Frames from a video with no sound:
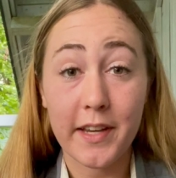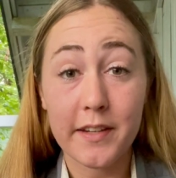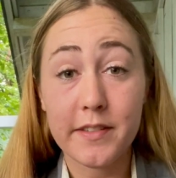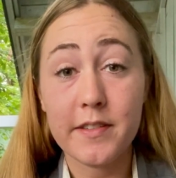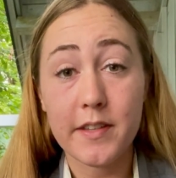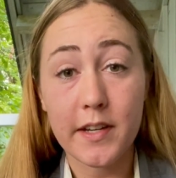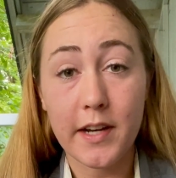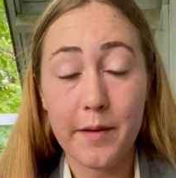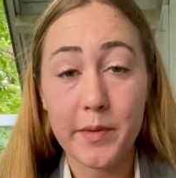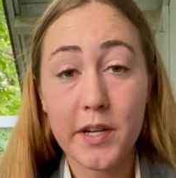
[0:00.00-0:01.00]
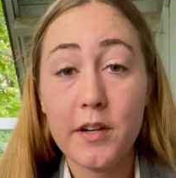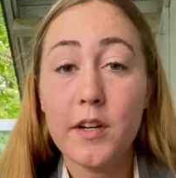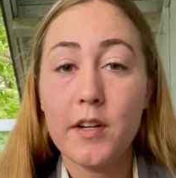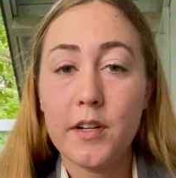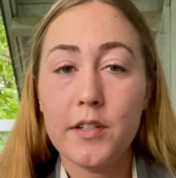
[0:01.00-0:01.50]
guests that come here
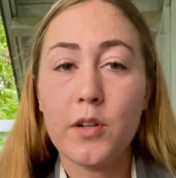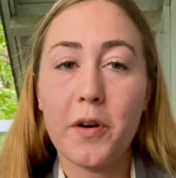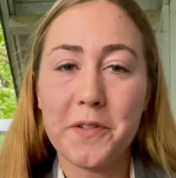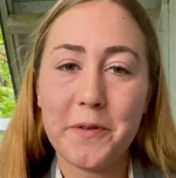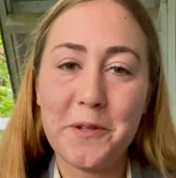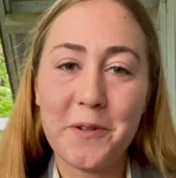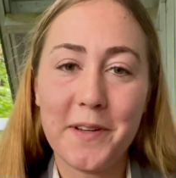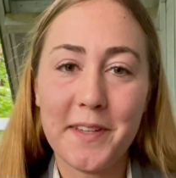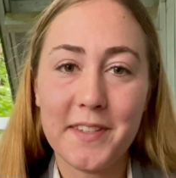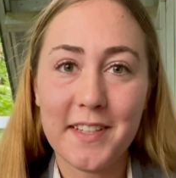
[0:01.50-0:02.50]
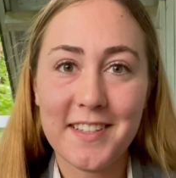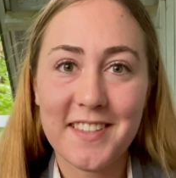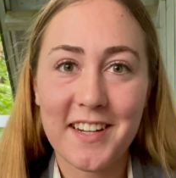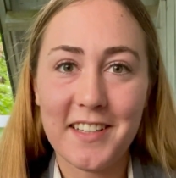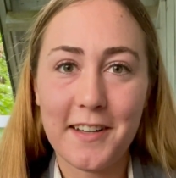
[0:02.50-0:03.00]
to also enjoy the things
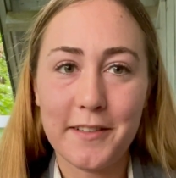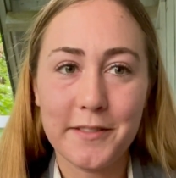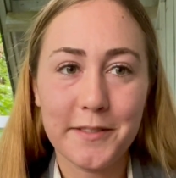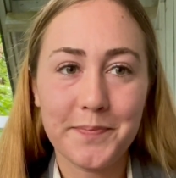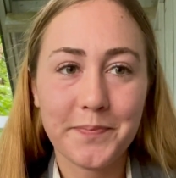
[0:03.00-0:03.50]
that I love.